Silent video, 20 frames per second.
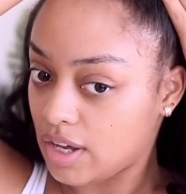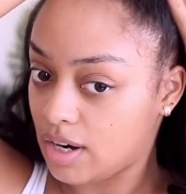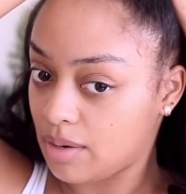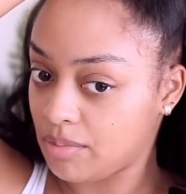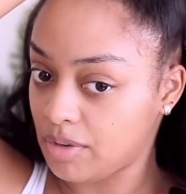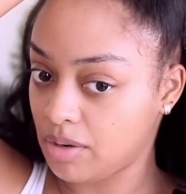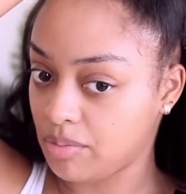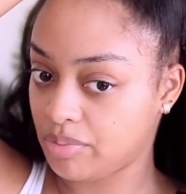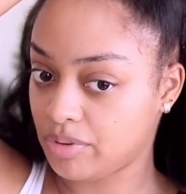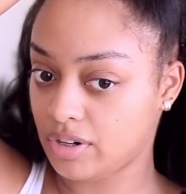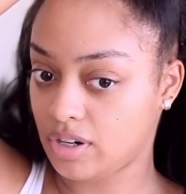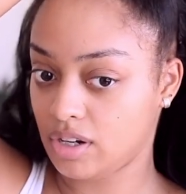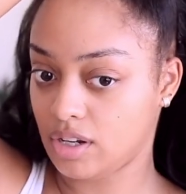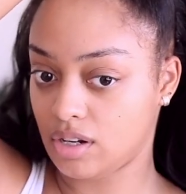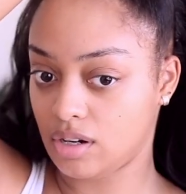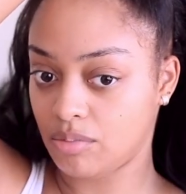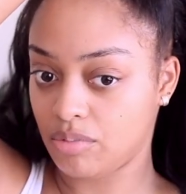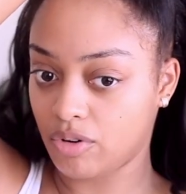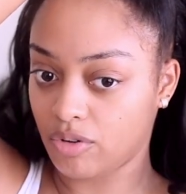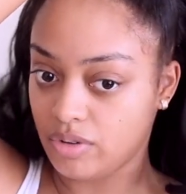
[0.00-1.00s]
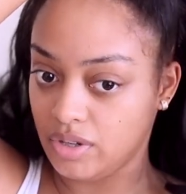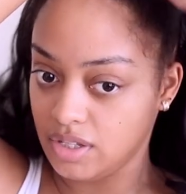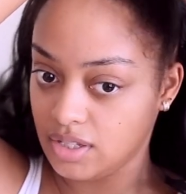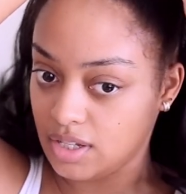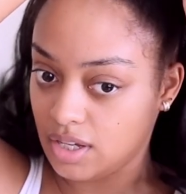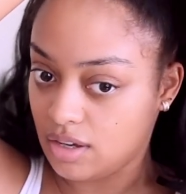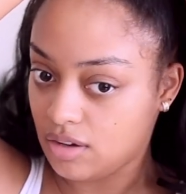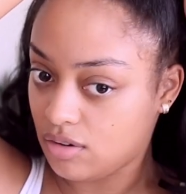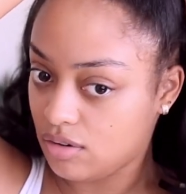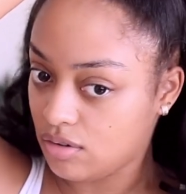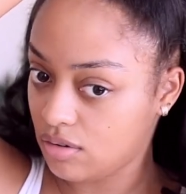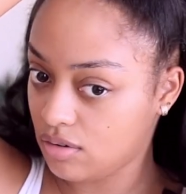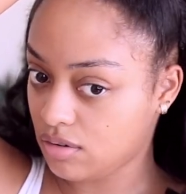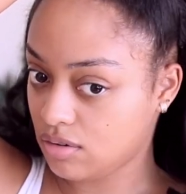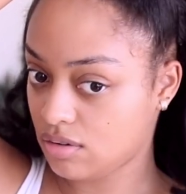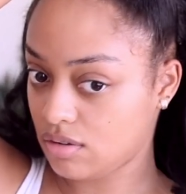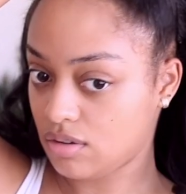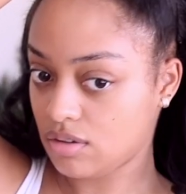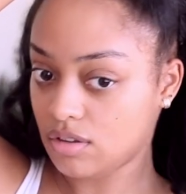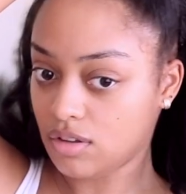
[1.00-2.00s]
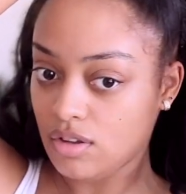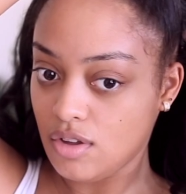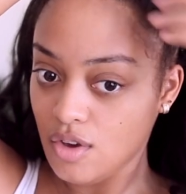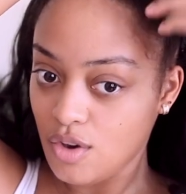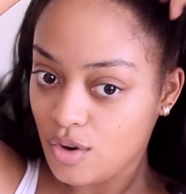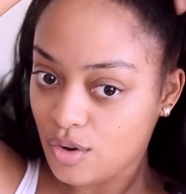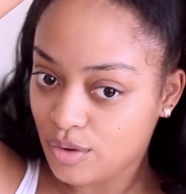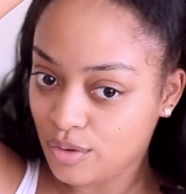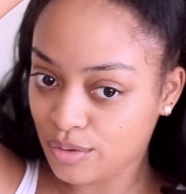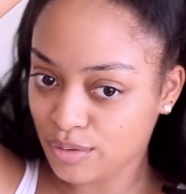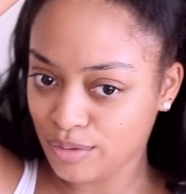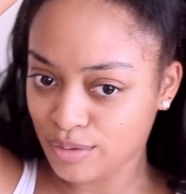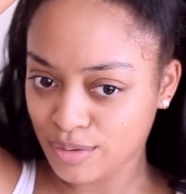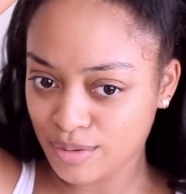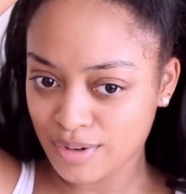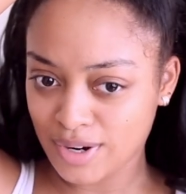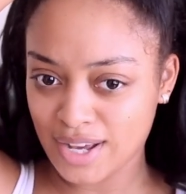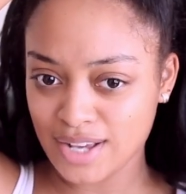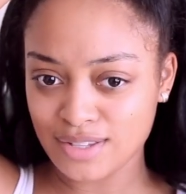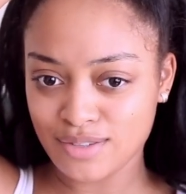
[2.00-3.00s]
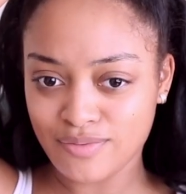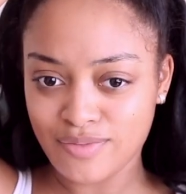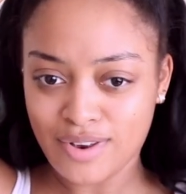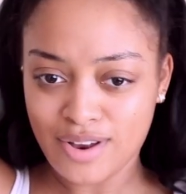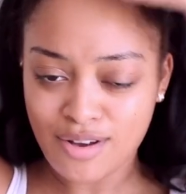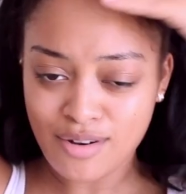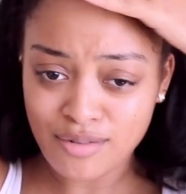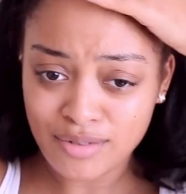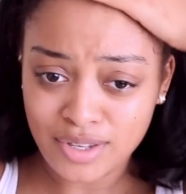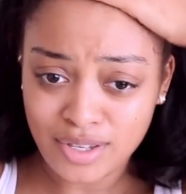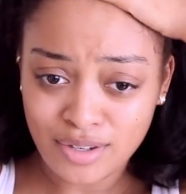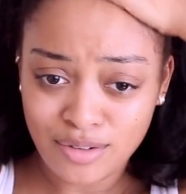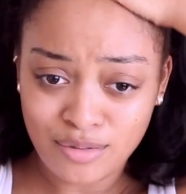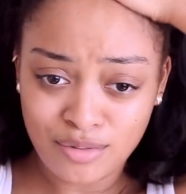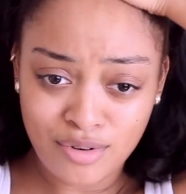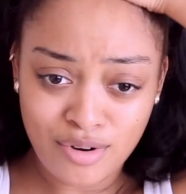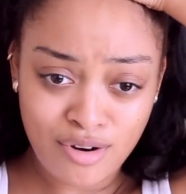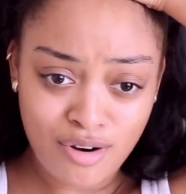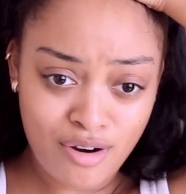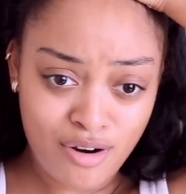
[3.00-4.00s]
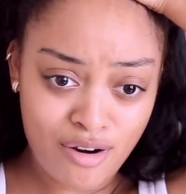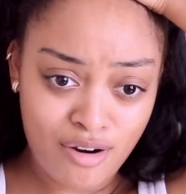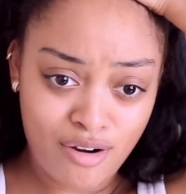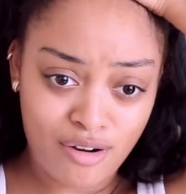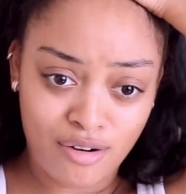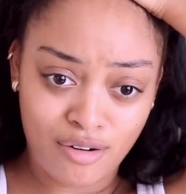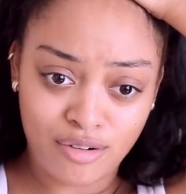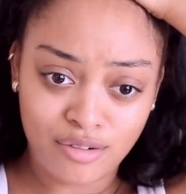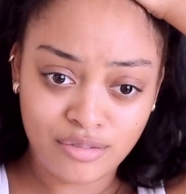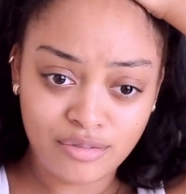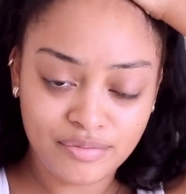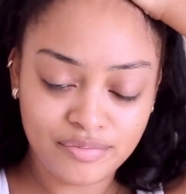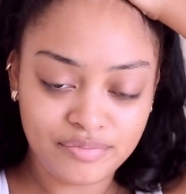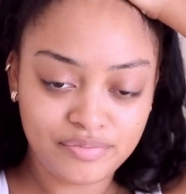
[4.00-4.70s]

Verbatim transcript: and I'm gonna put it in a ponytail. Ooh, that's real cute, girl.